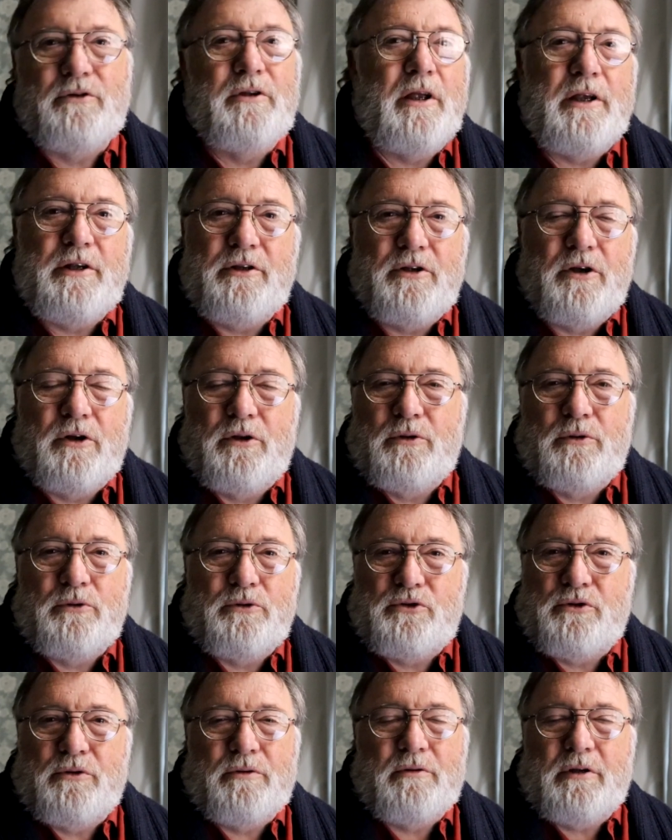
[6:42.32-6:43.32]

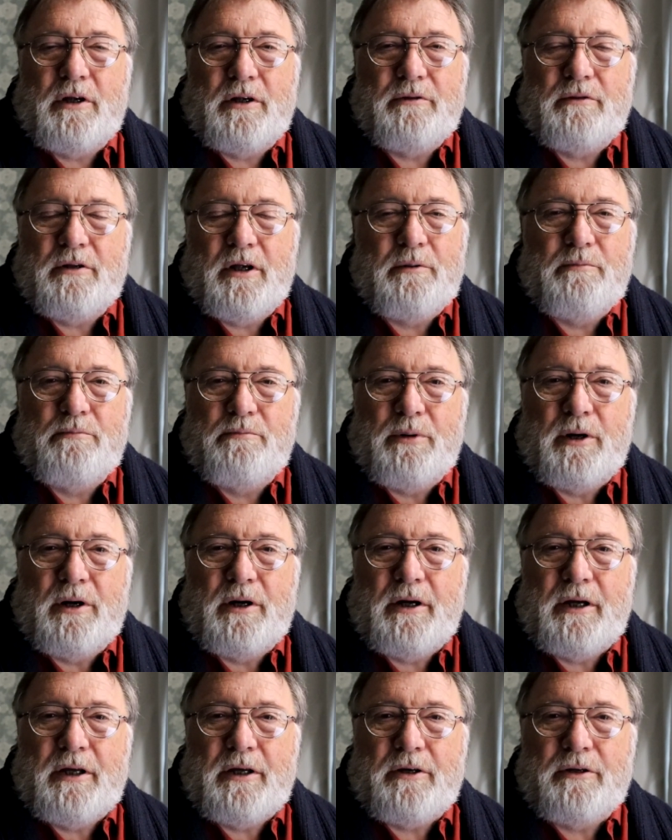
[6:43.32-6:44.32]
indulge and
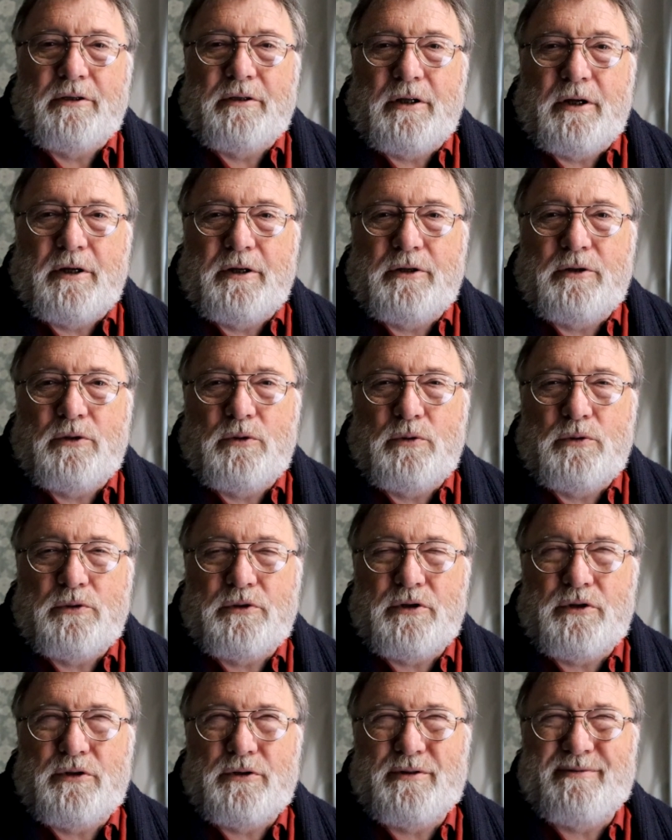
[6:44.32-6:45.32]
buy online
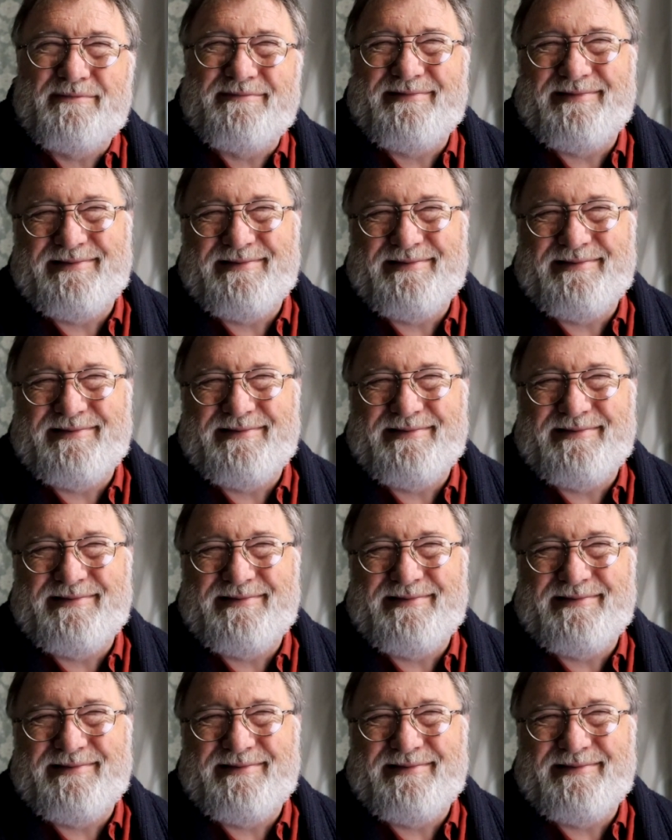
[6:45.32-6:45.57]
courses?